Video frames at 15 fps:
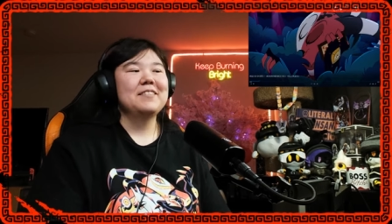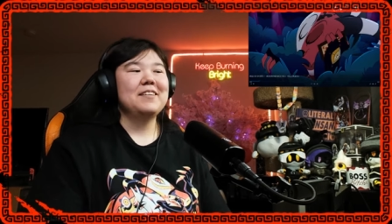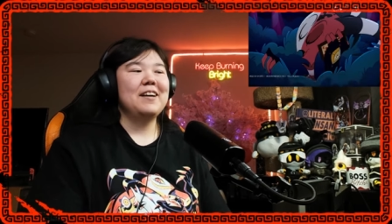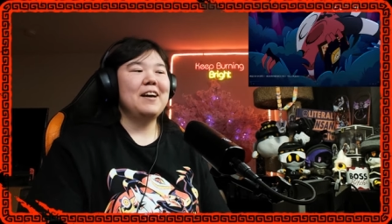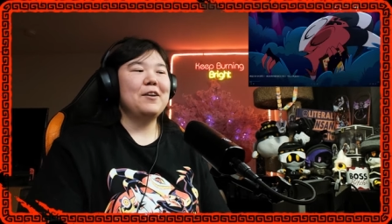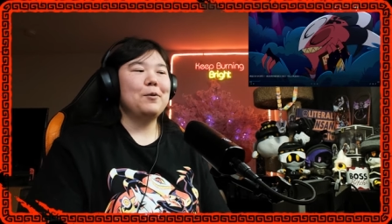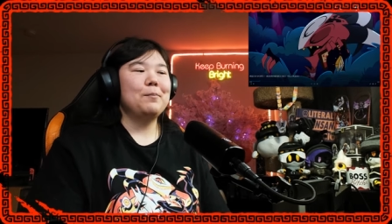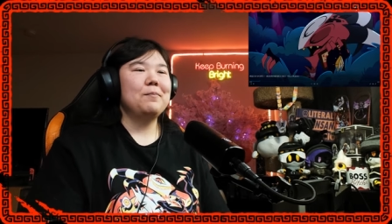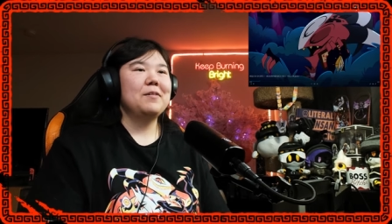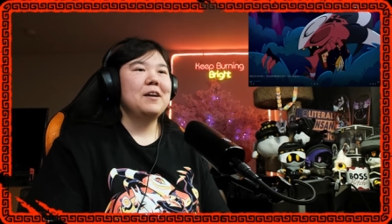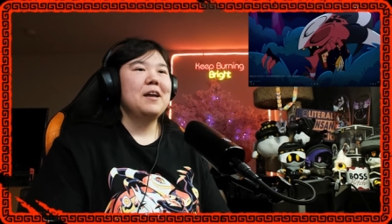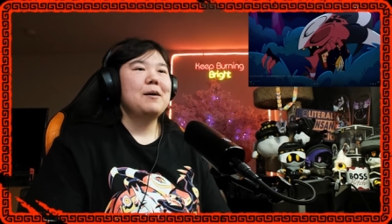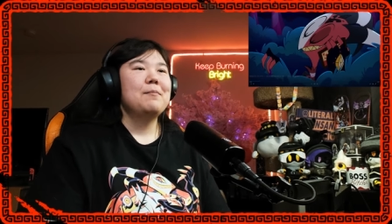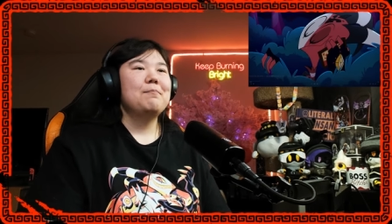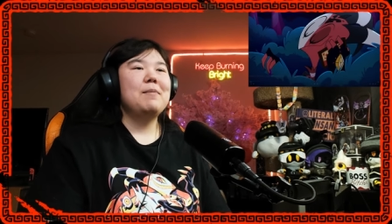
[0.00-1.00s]
I don't
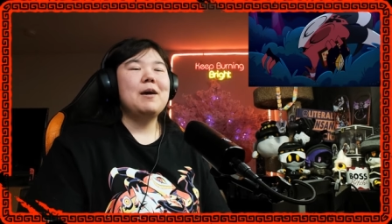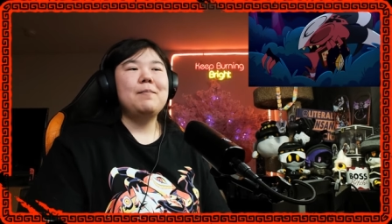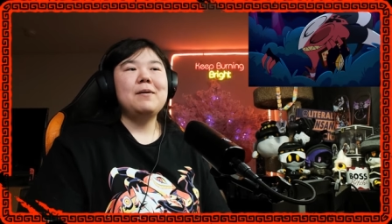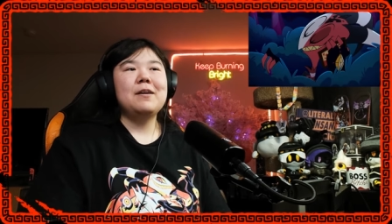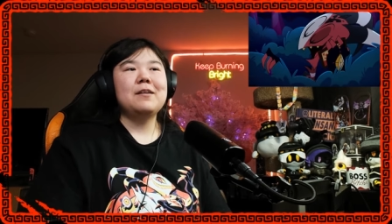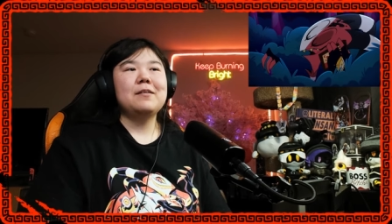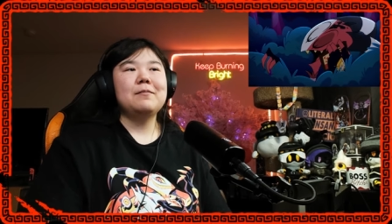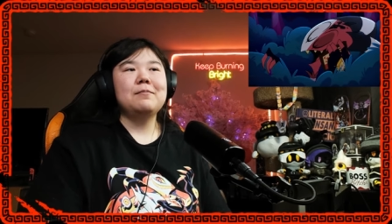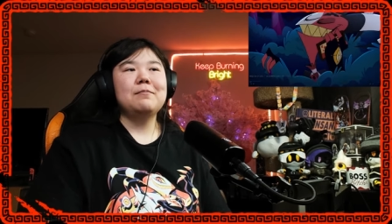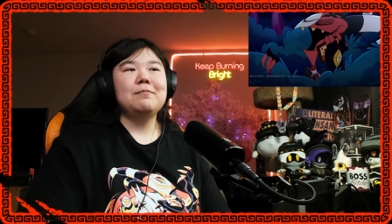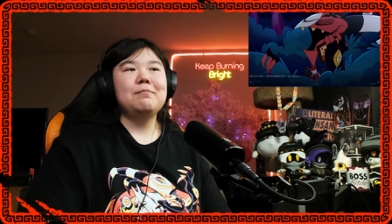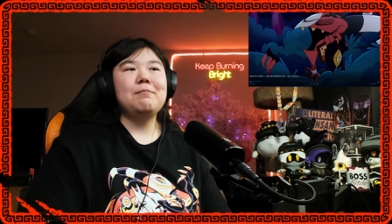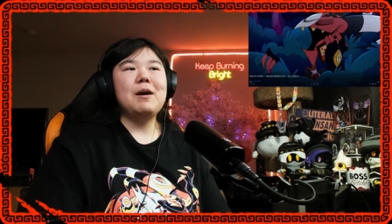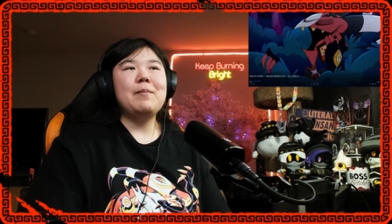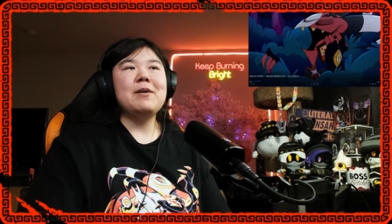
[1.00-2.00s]
know. Maybe
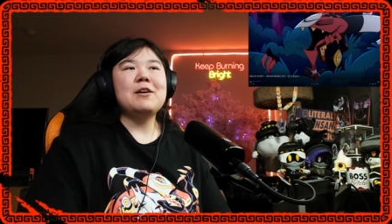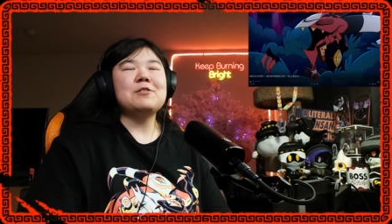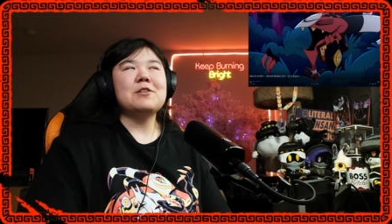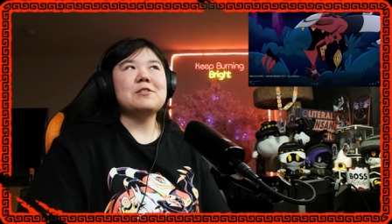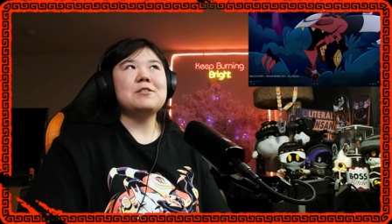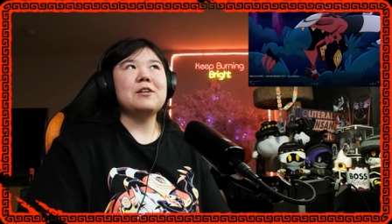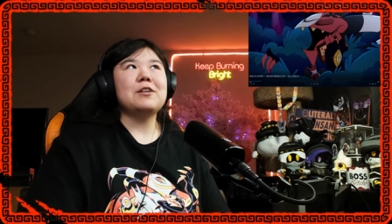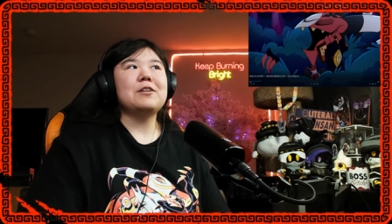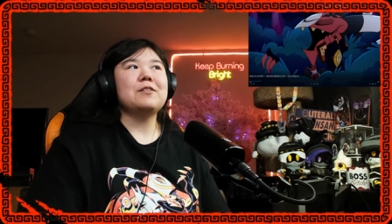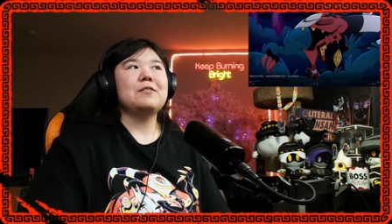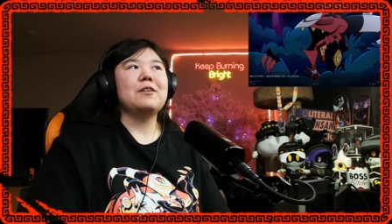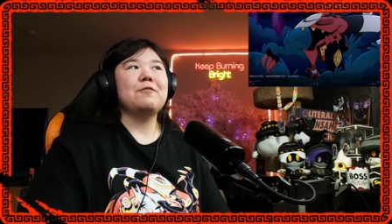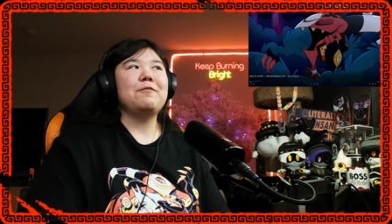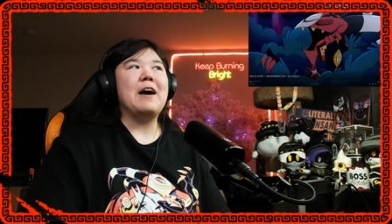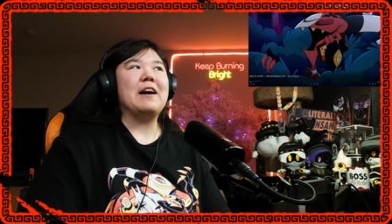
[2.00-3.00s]
it's just
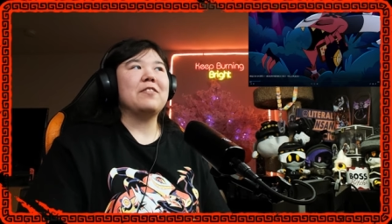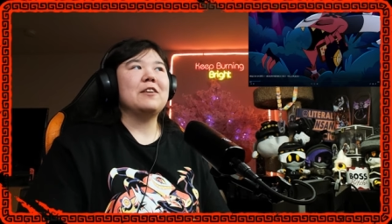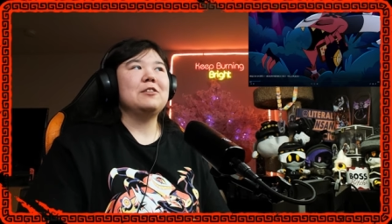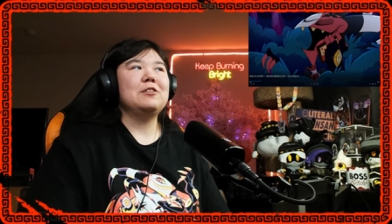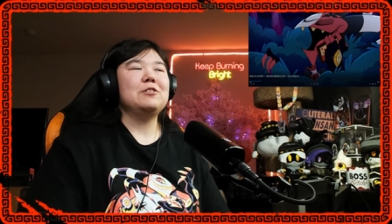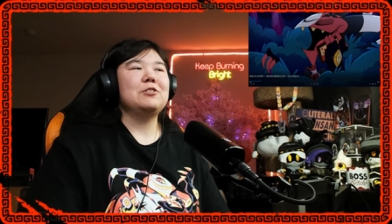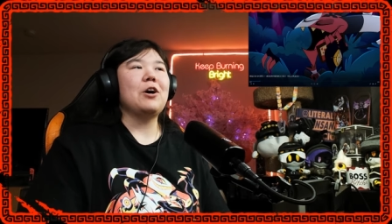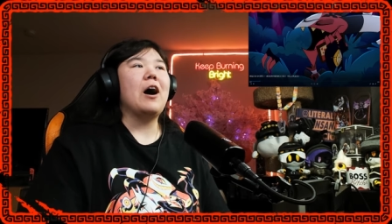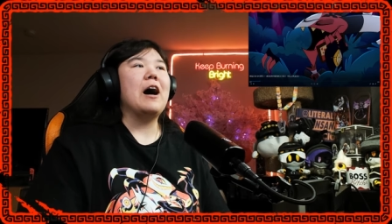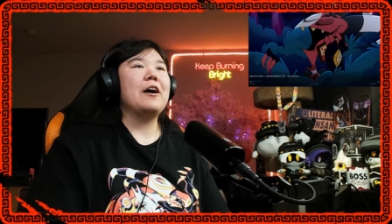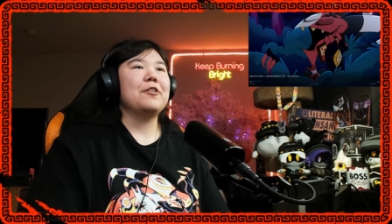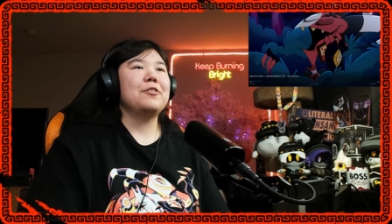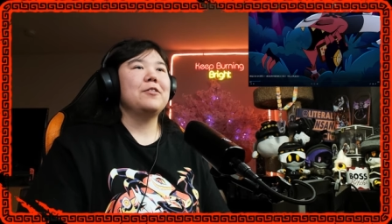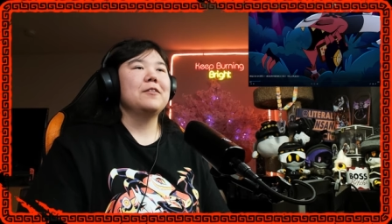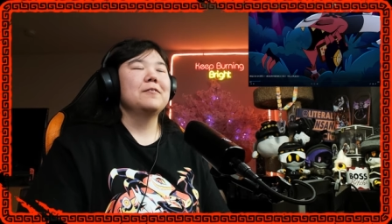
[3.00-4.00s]
the fact that she's
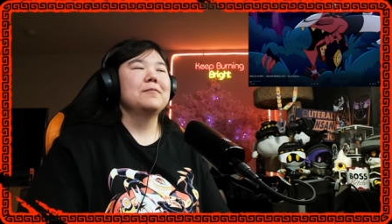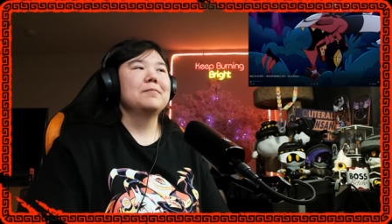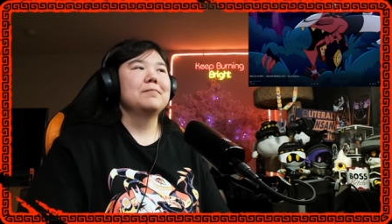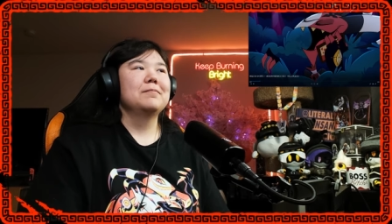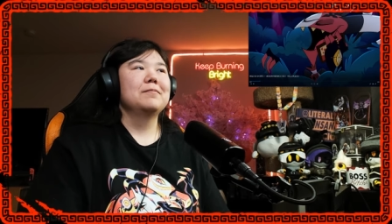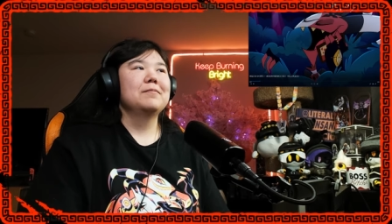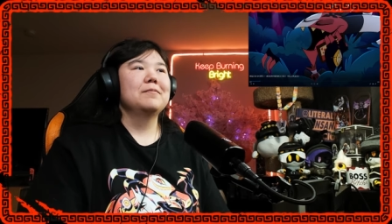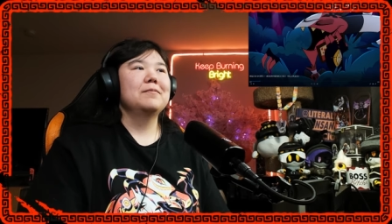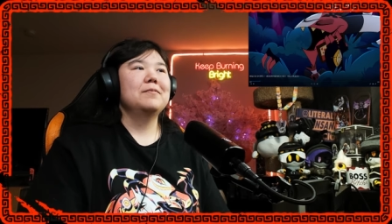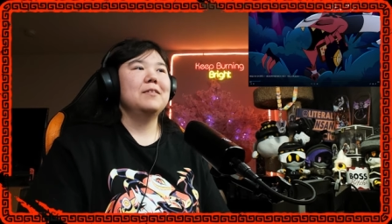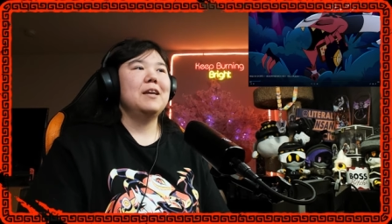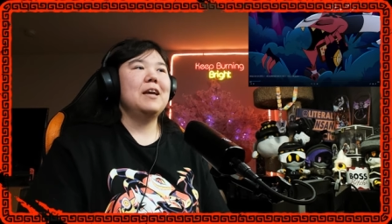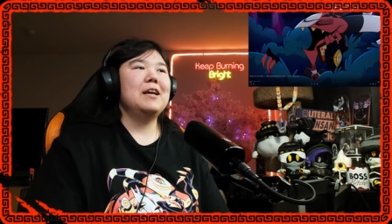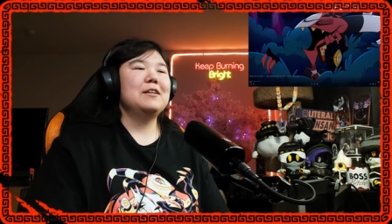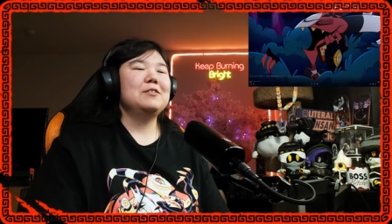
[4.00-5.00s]
goth
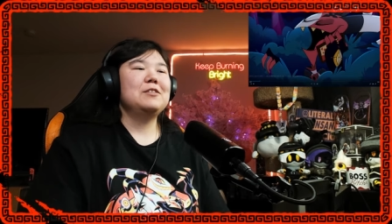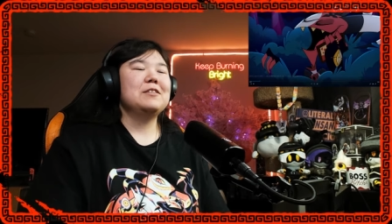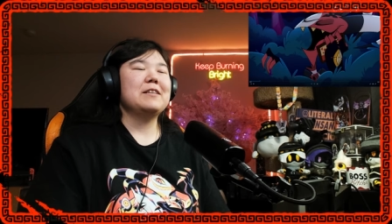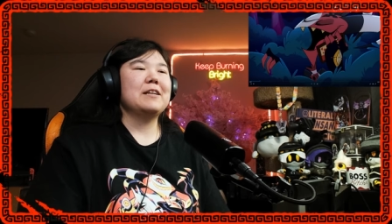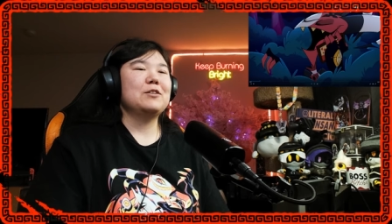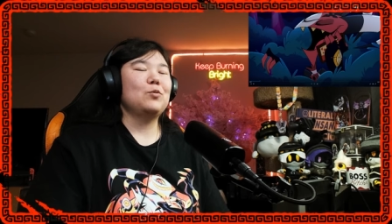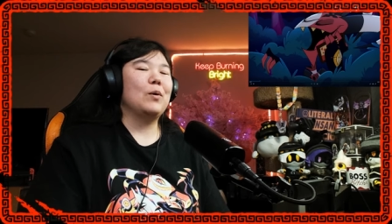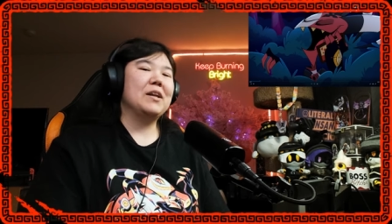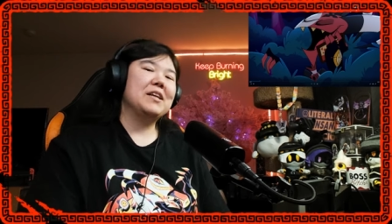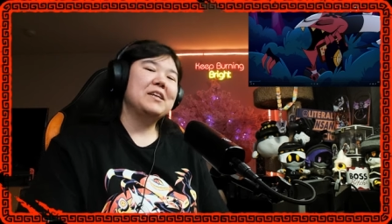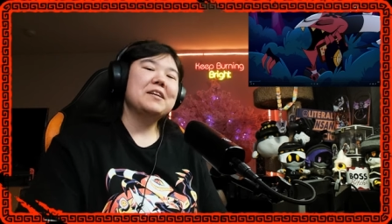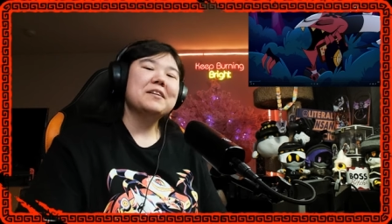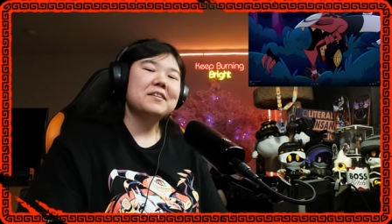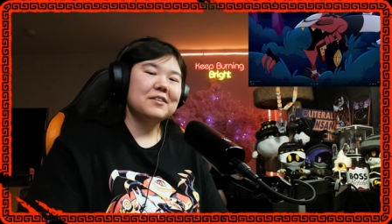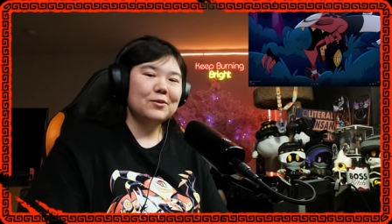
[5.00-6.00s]
and she's like
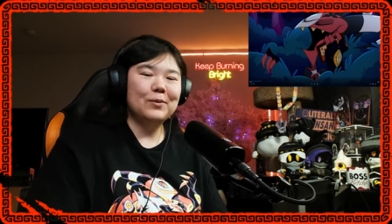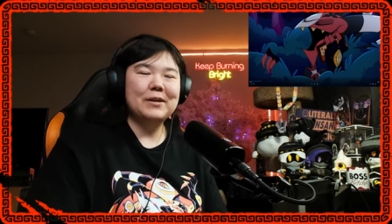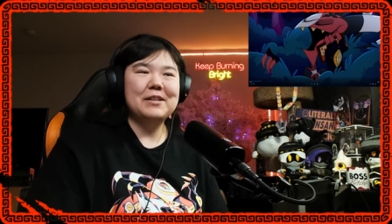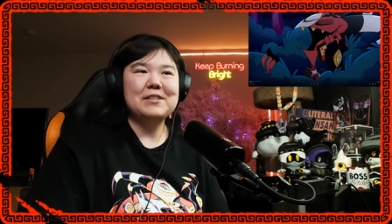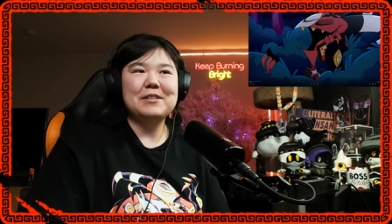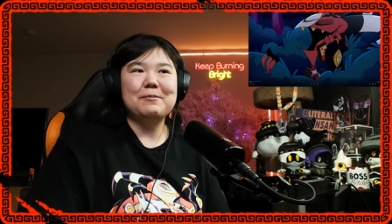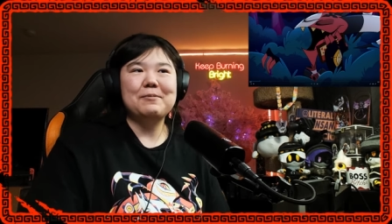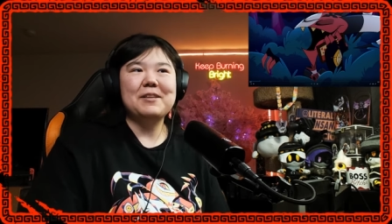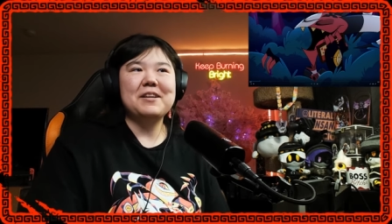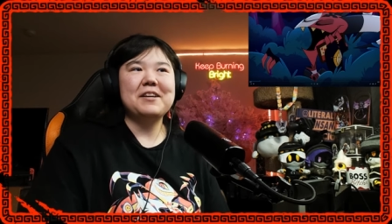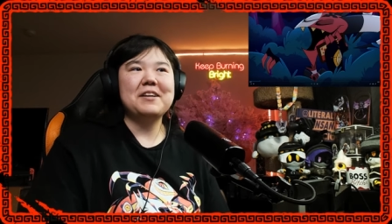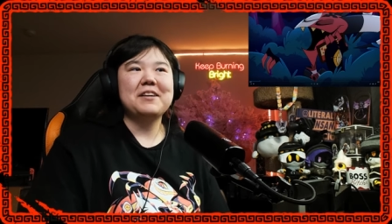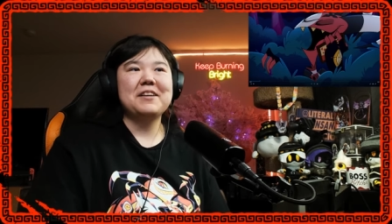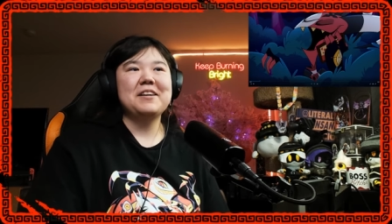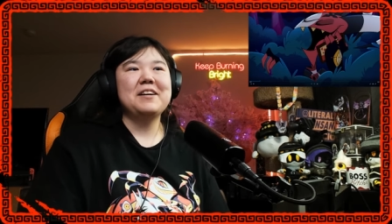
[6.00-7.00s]

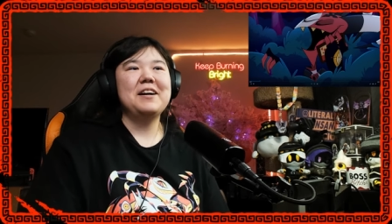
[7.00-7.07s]
20-something.